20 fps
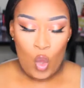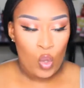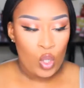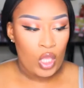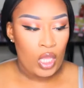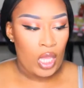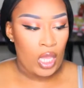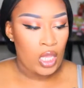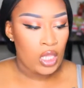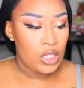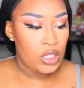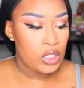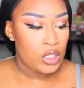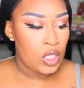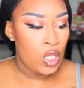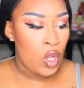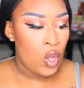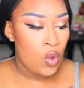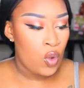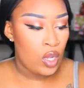Okay,
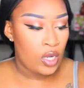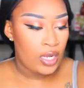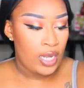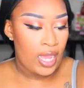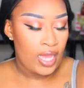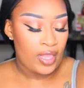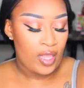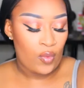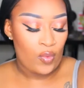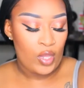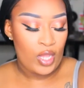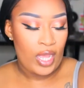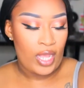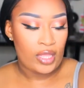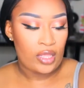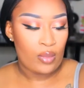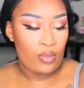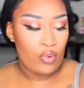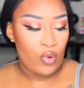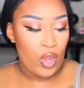so now that we
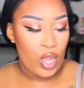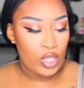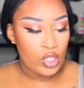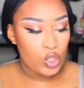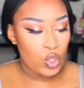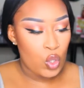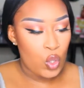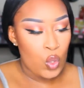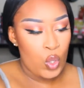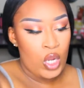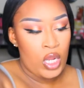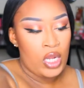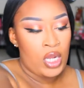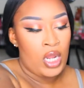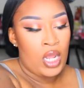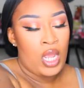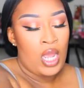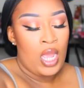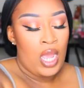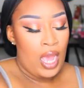got the bronzer
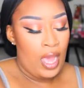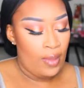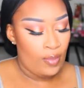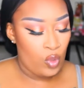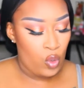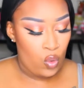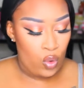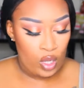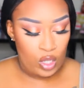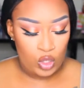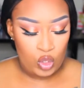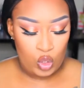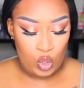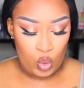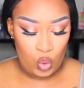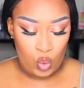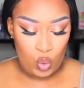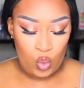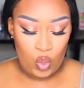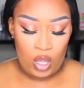on, I'm going
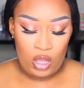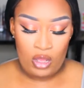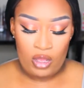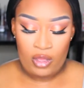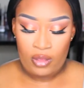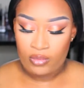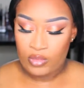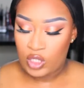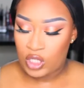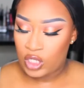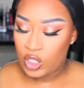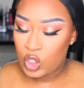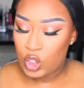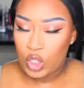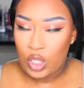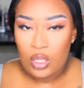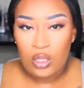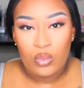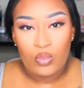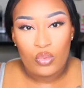to
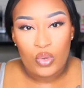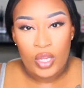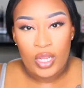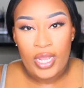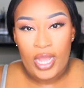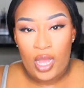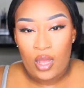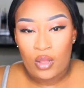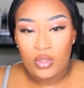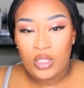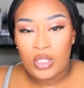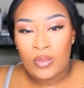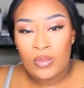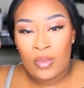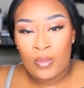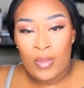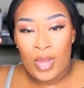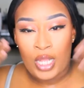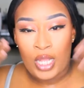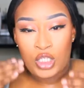just bring out some
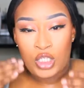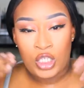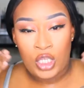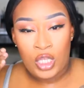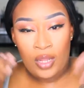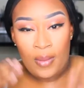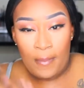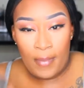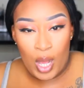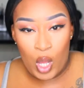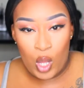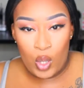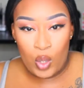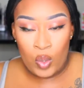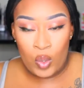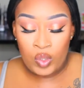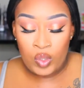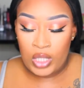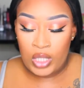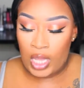of my
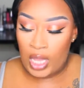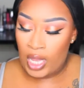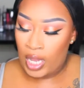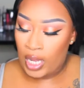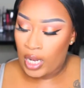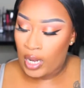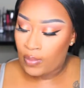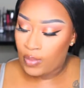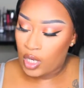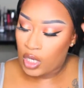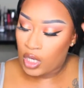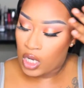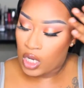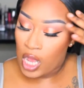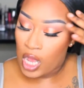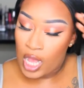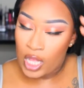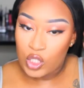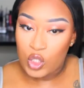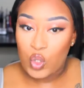cheekbones, and I'm going to
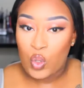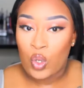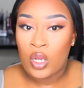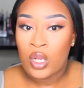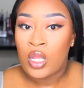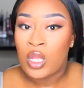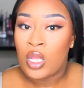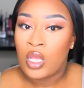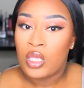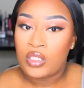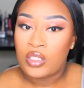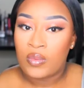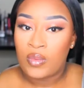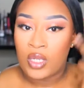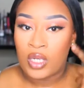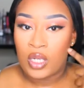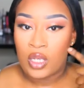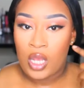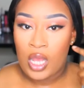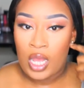contour. So I'm
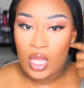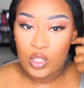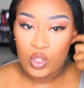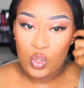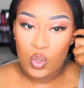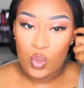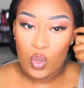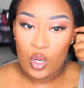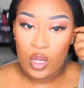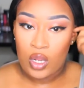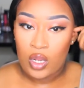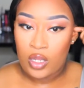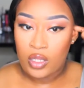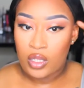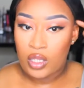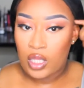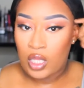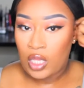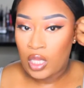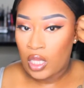going to contour
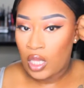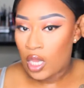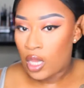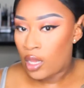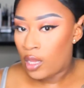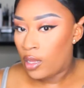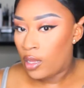the